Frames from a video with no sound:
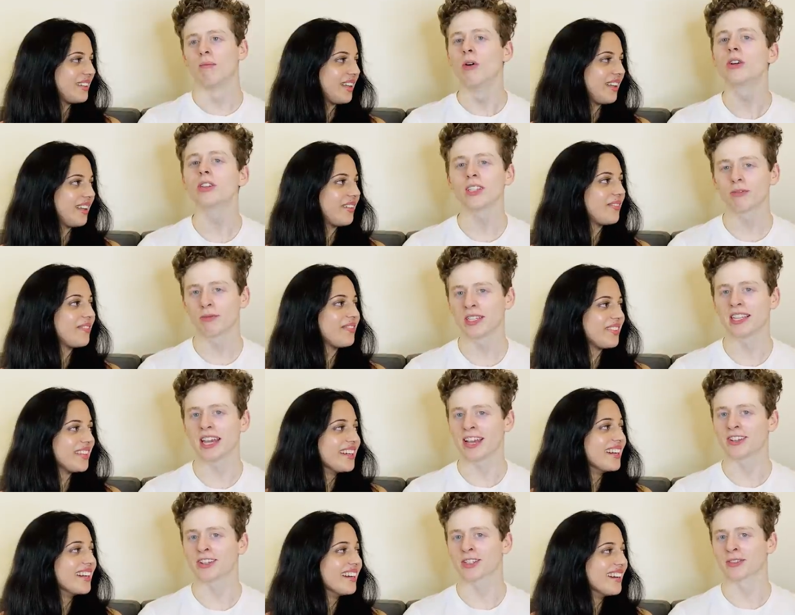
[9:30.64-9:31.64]
Speaker 1: Mostly between the
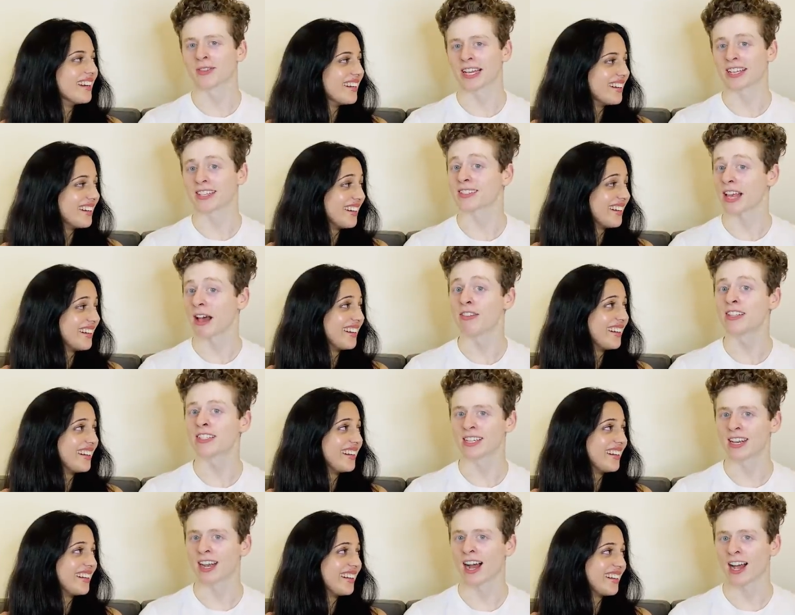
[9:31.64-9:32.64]
ages of like seven
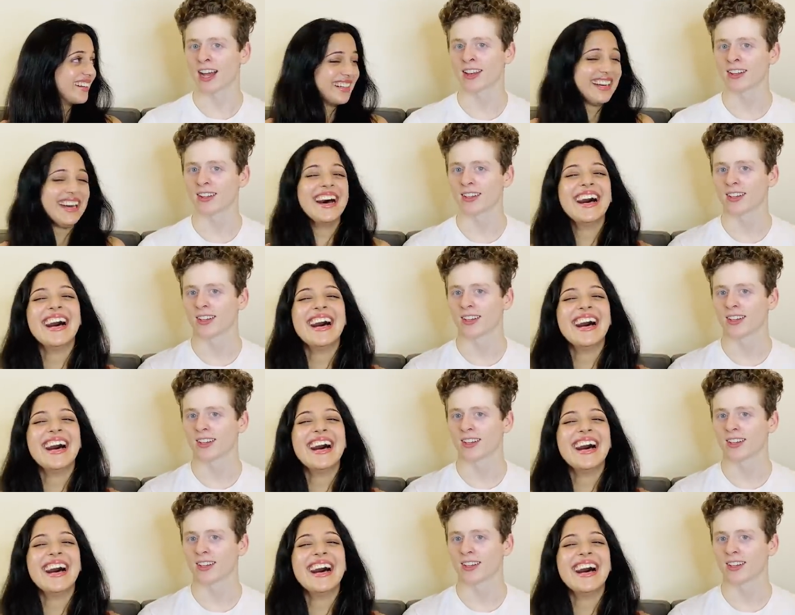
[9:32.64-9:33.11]
to nine.